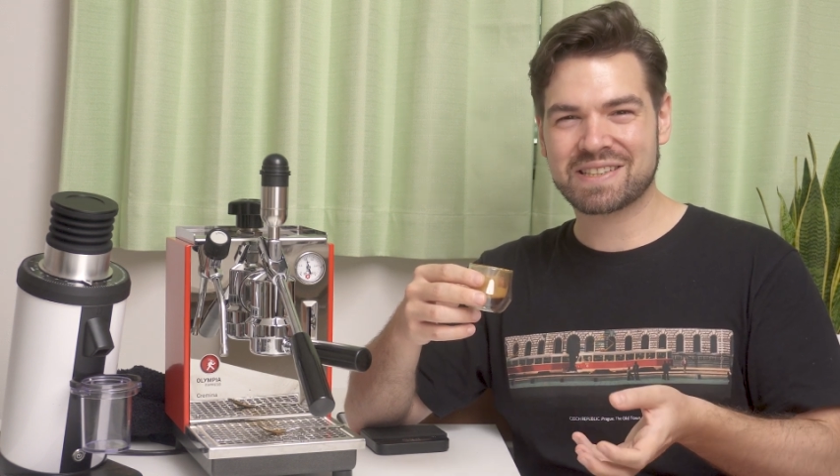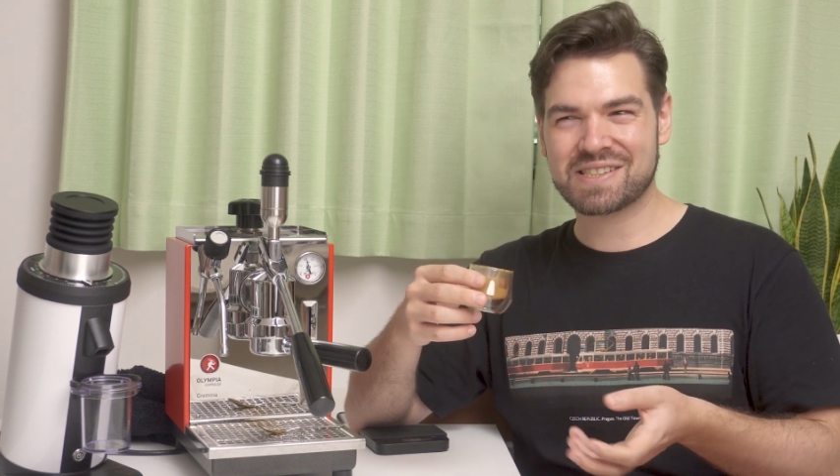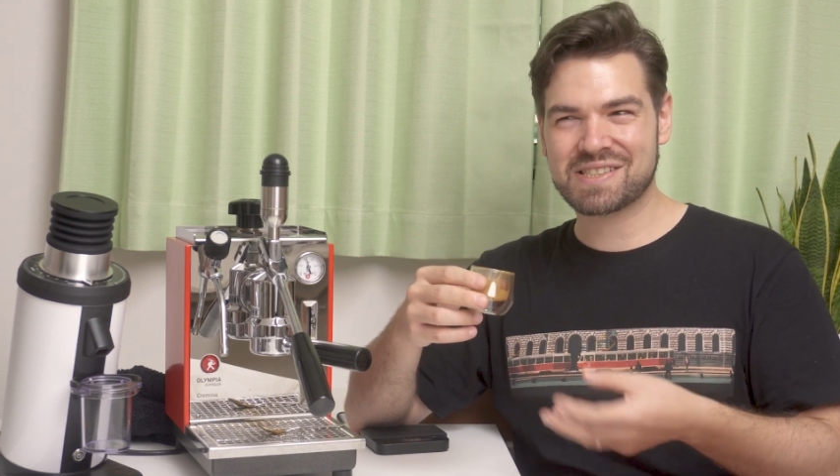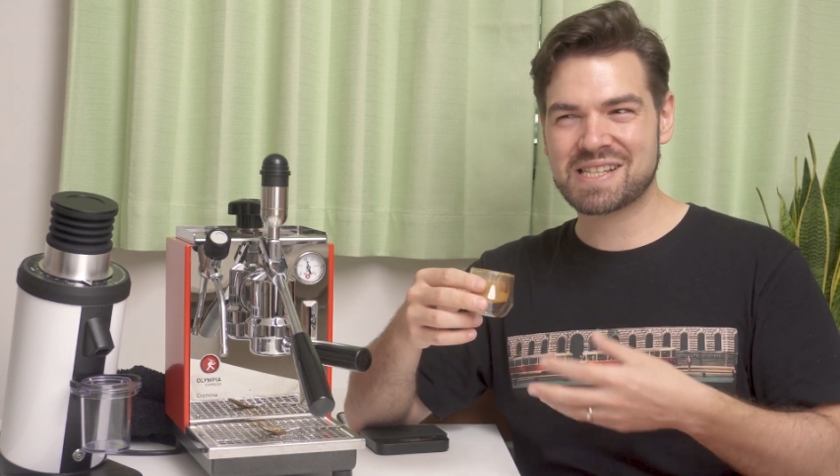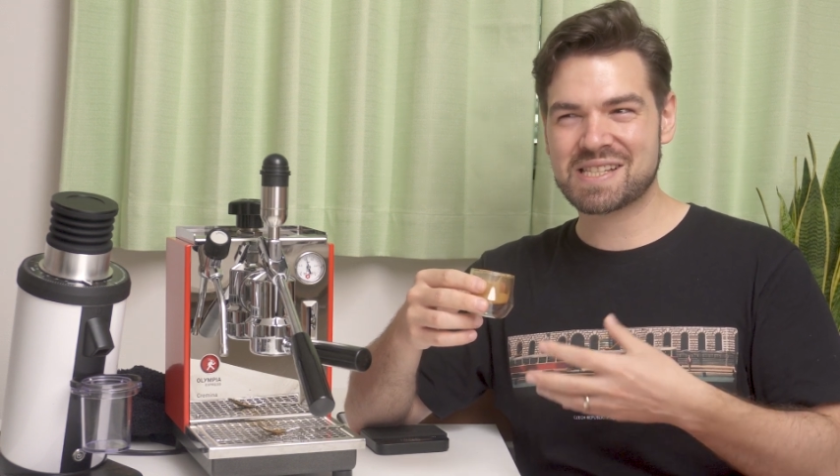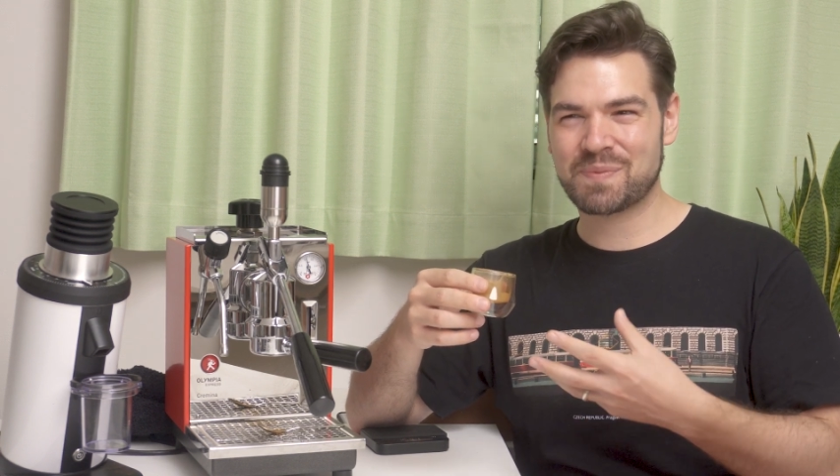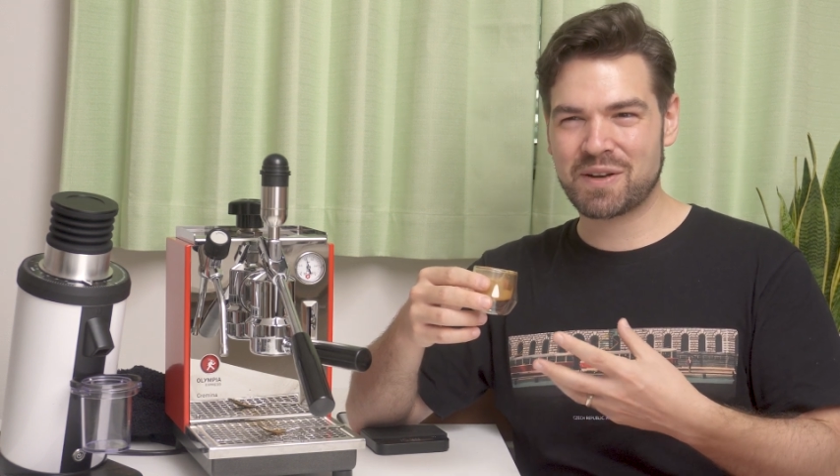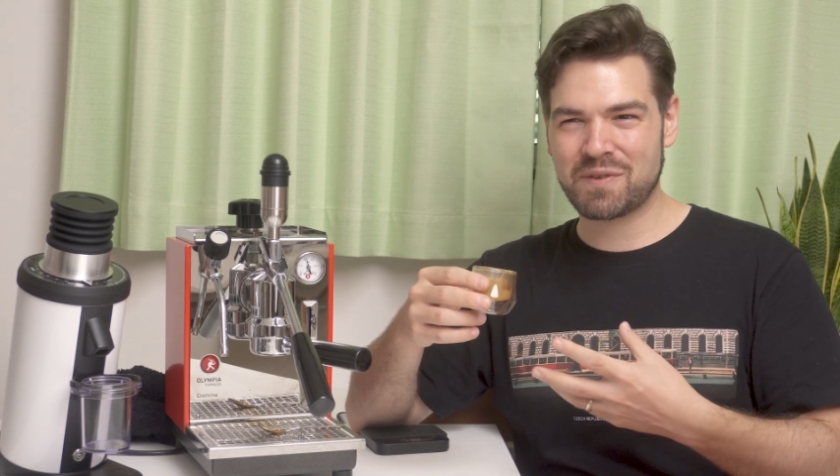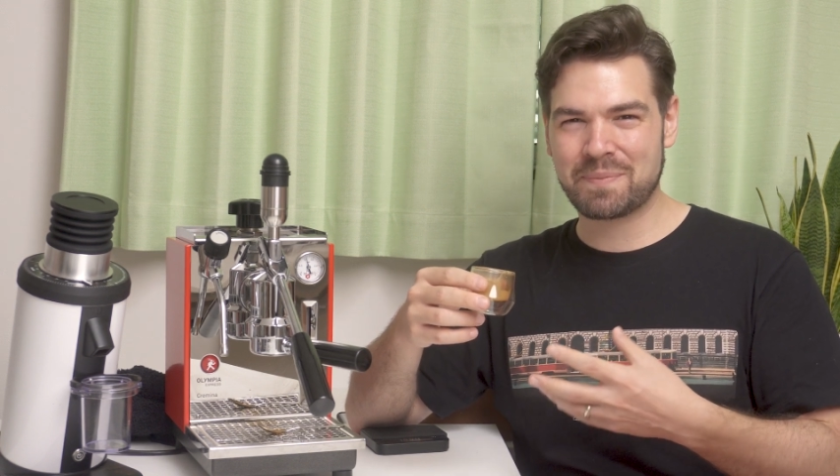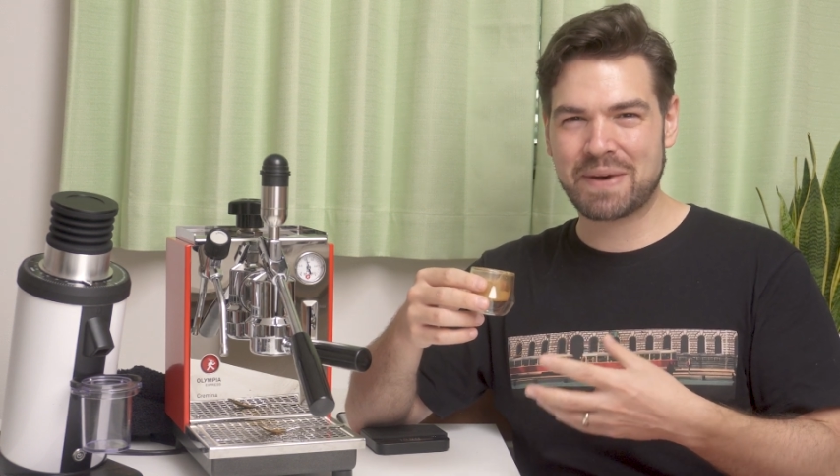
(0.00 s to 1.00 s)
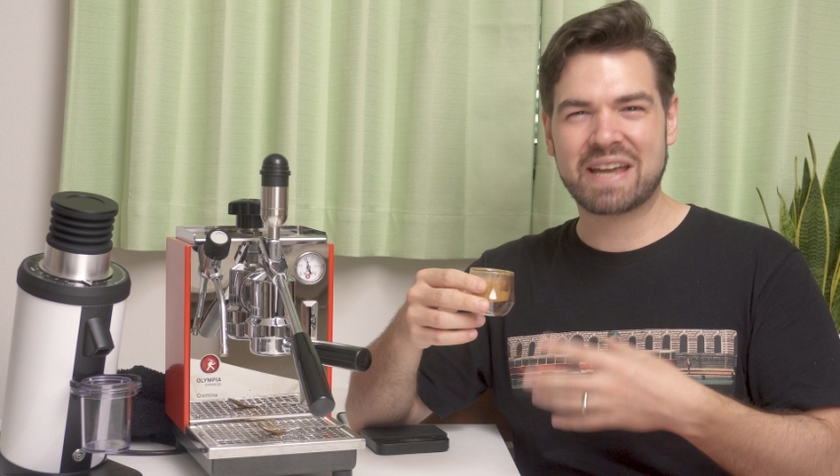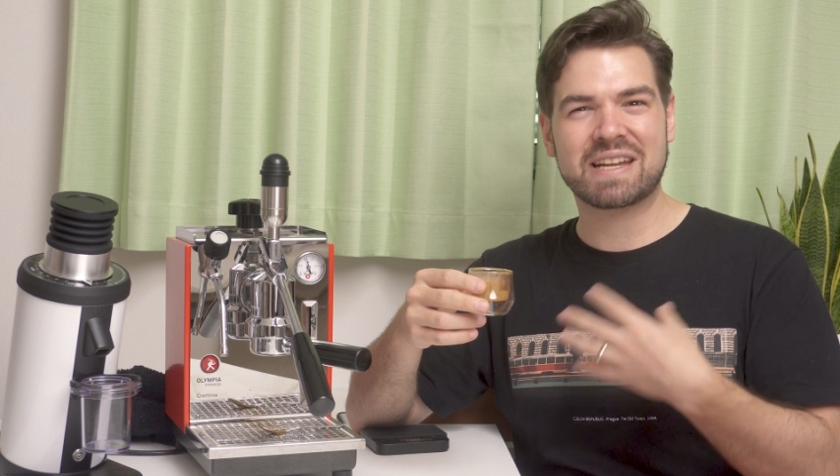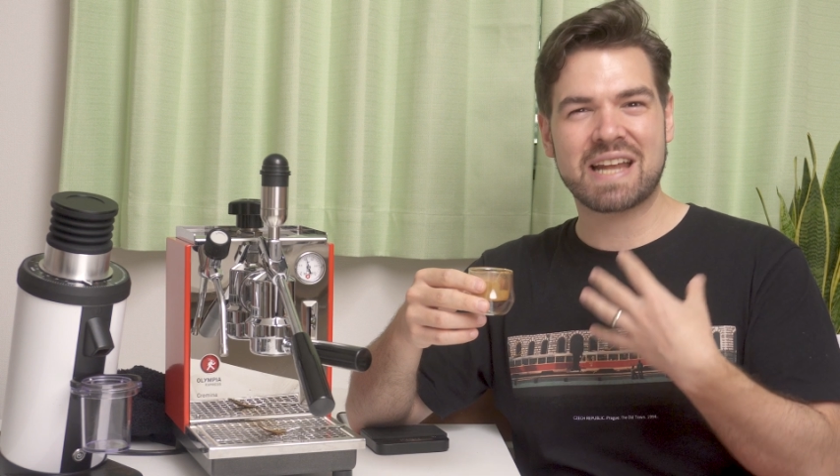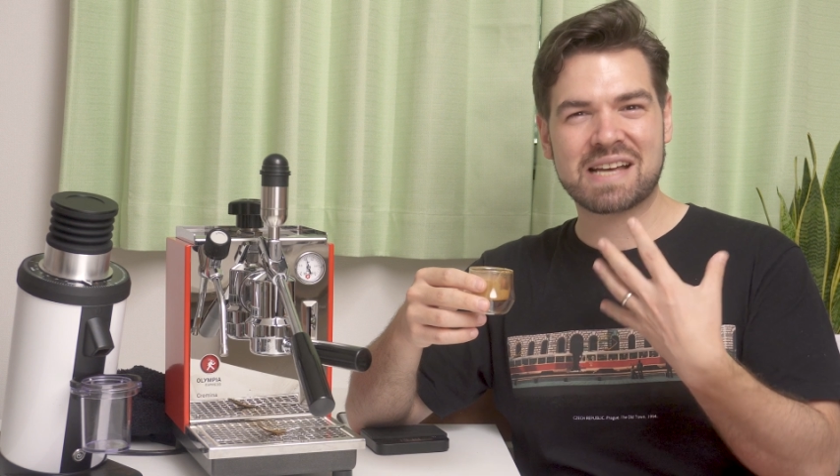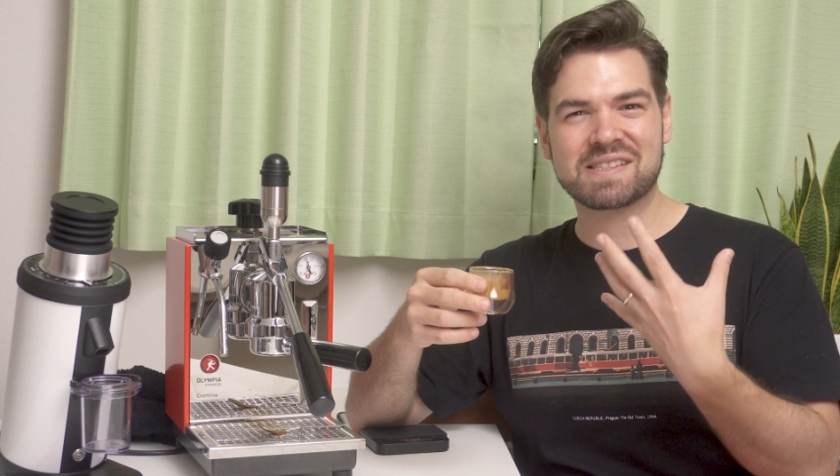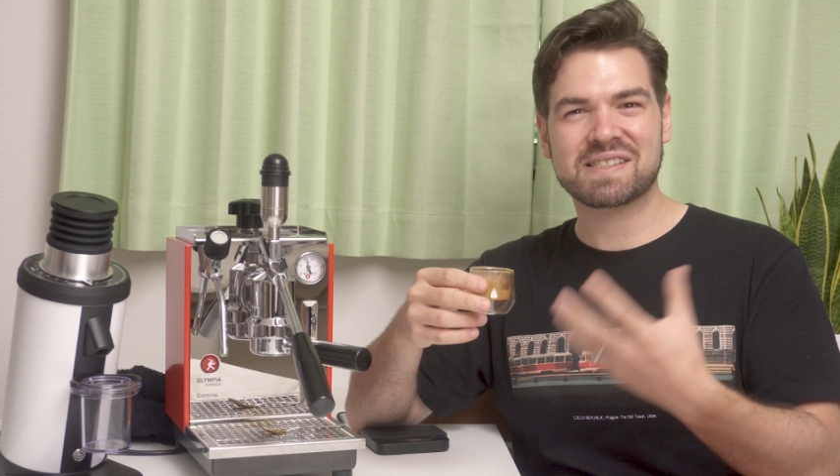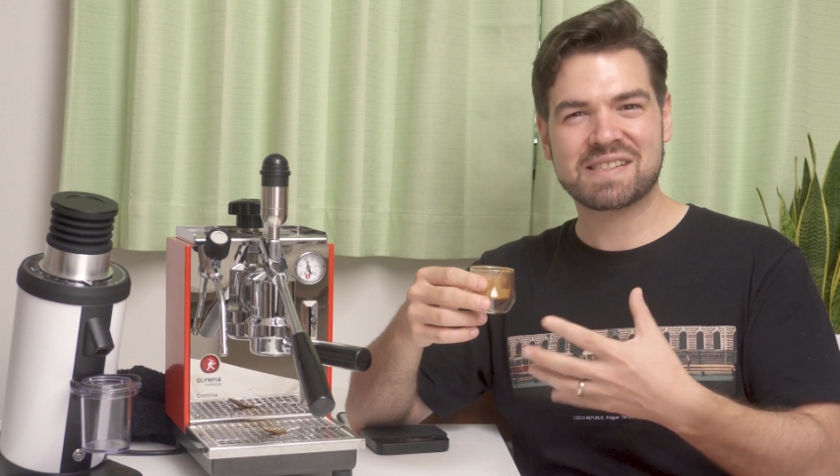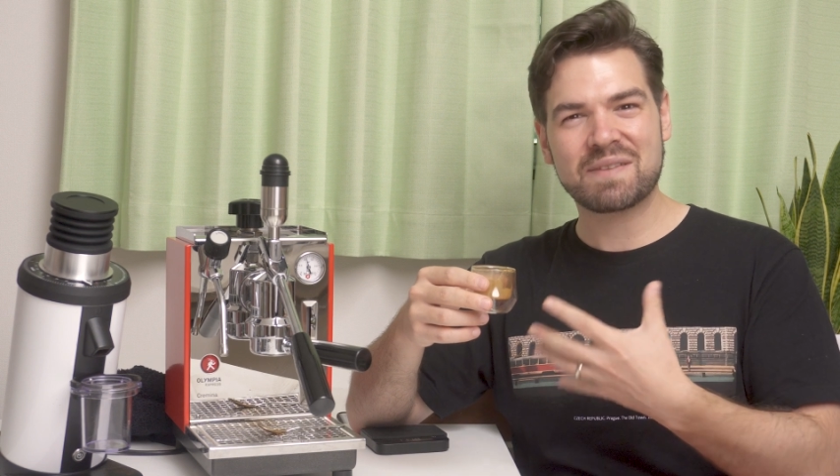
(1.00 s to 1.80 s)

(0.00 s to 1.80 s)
It just has a bit of a bite. It's